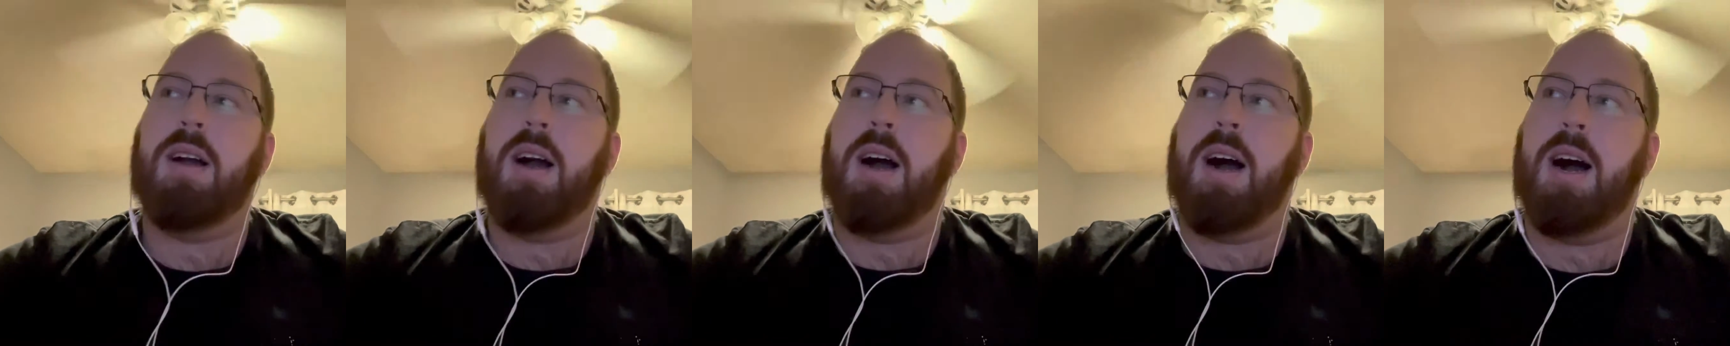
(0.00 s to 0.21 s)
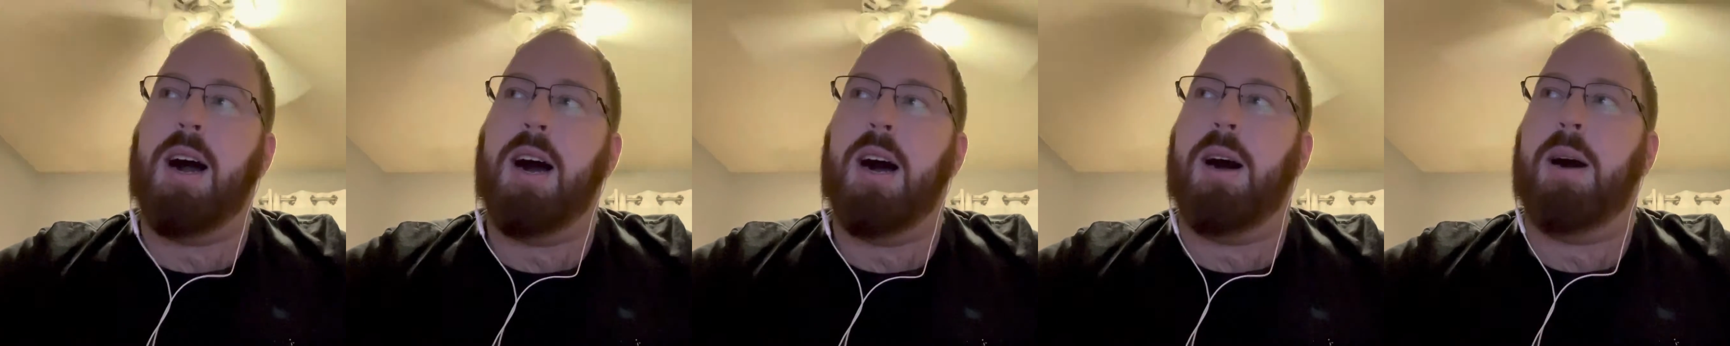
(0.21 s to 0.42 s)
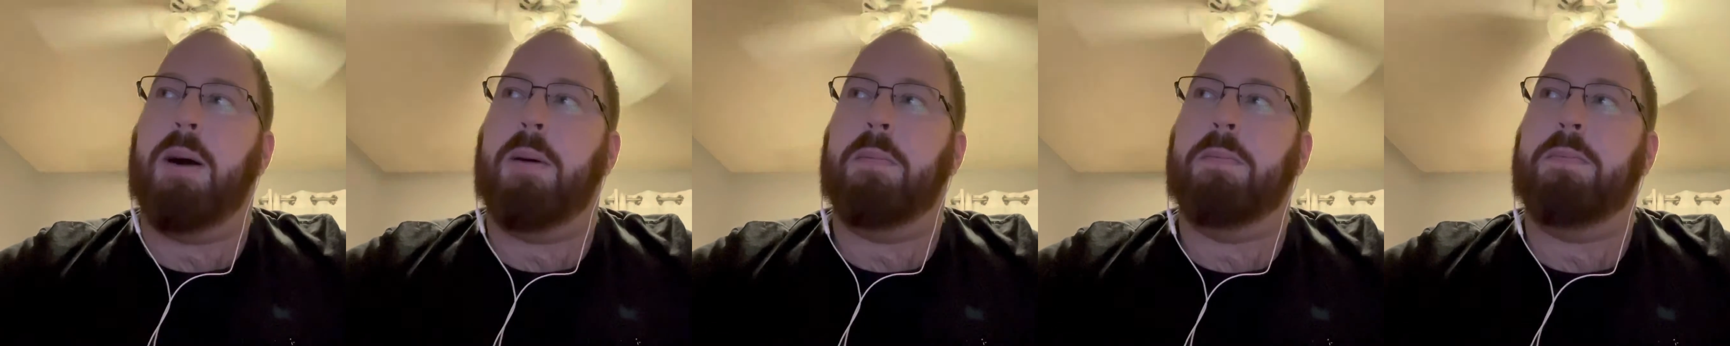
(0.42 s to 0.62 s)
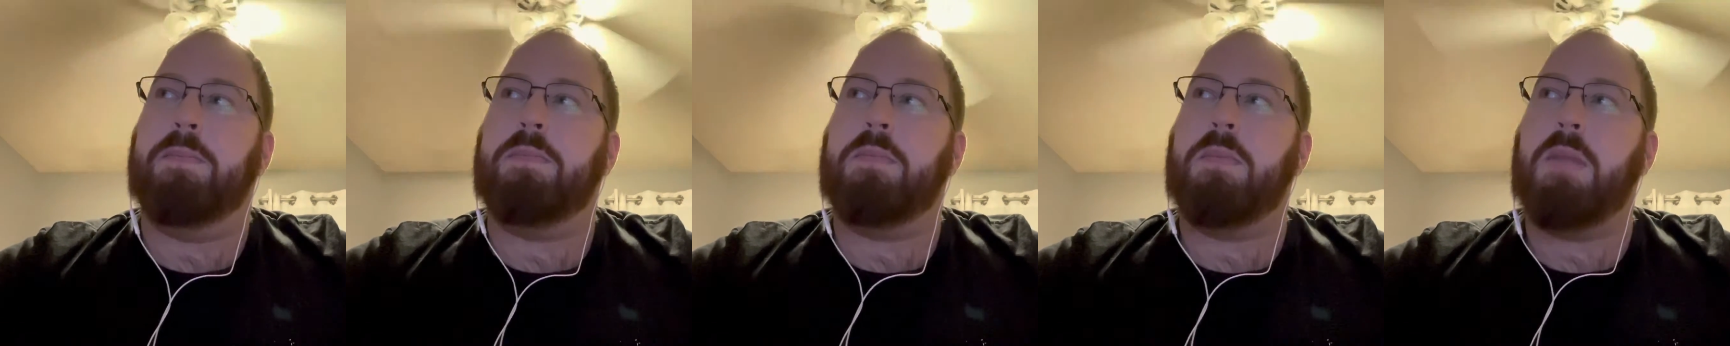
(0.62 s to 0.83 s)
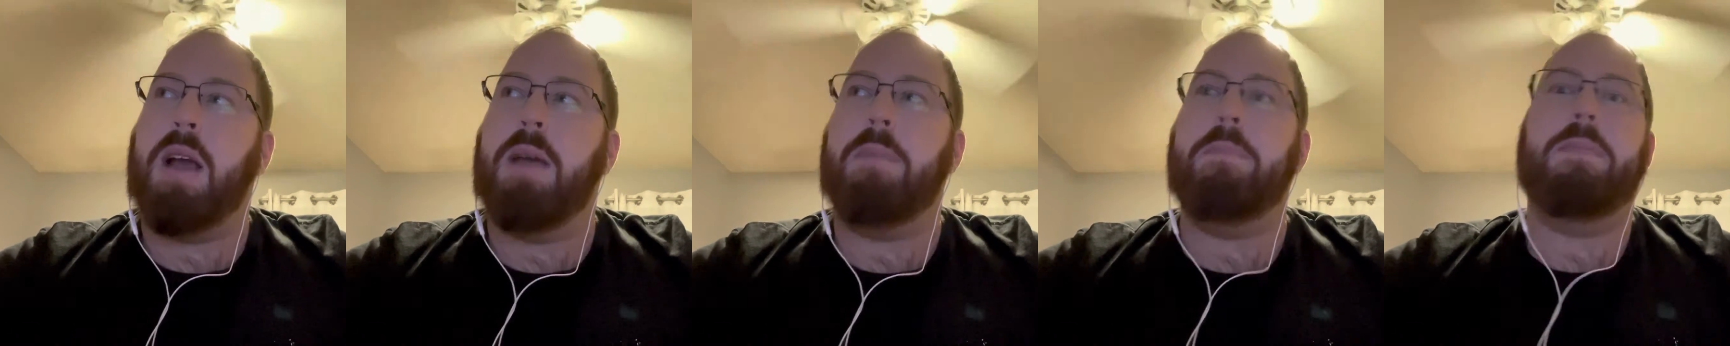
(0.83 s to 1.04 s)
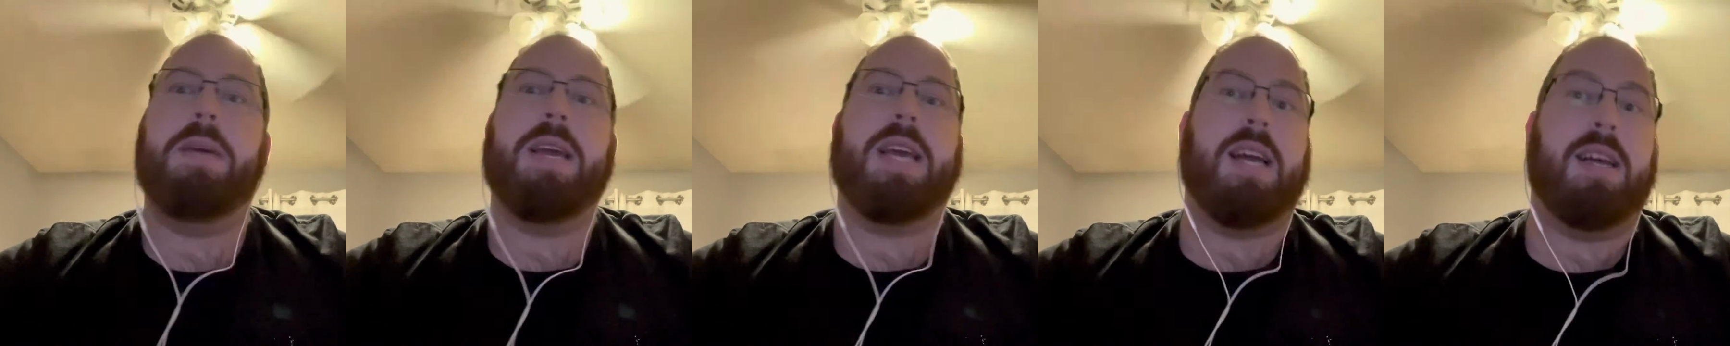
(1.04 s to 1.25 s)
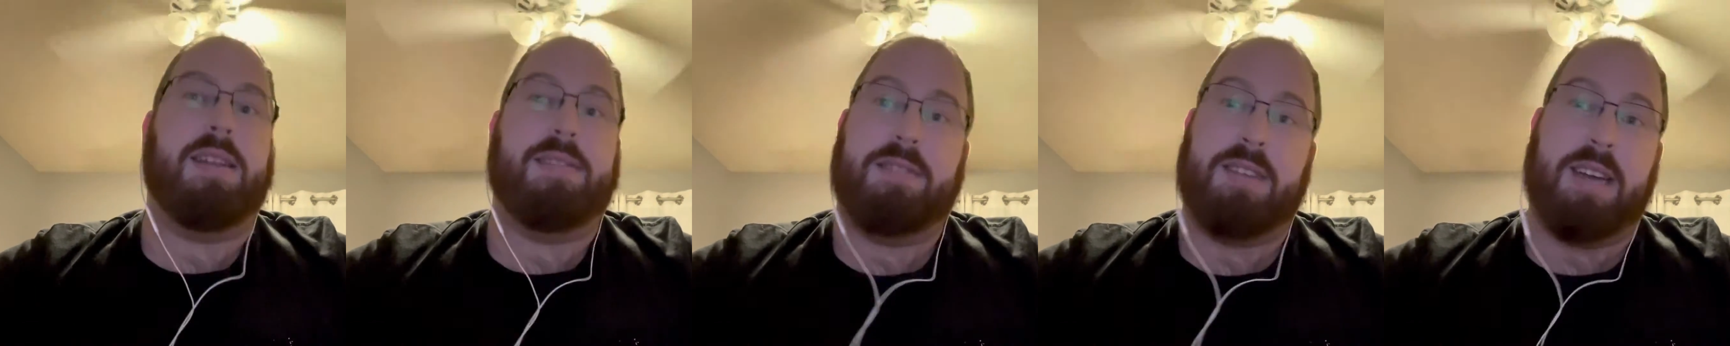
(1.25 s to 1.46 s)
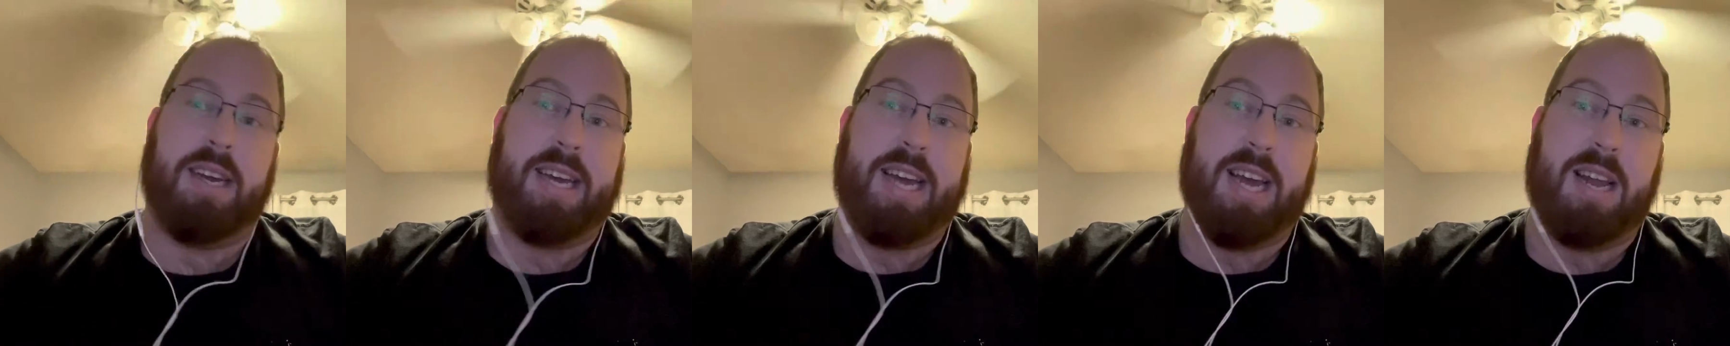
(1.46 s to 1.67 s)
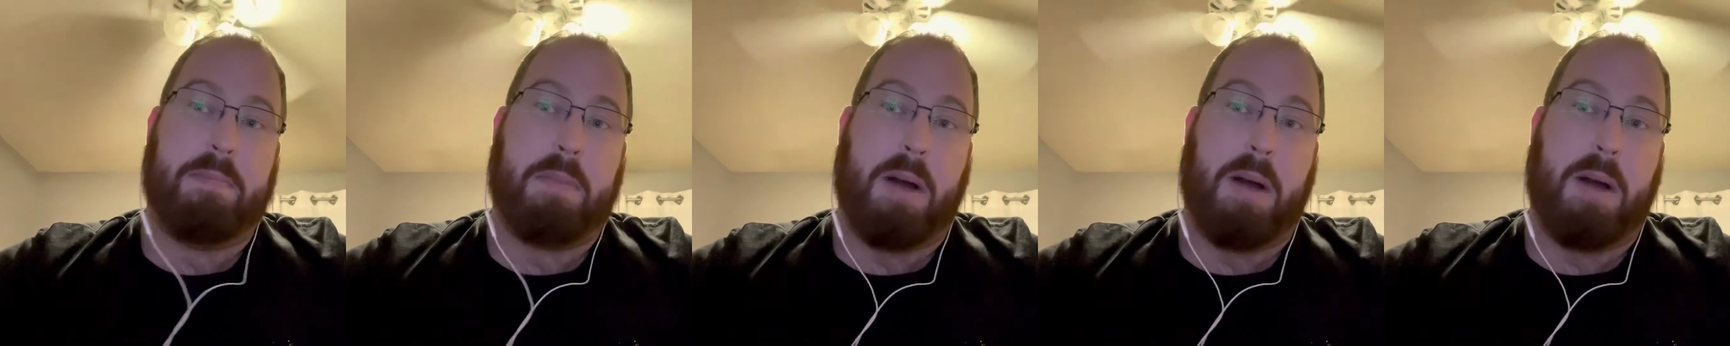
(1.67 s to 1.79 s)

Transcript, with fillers: Um, and because again,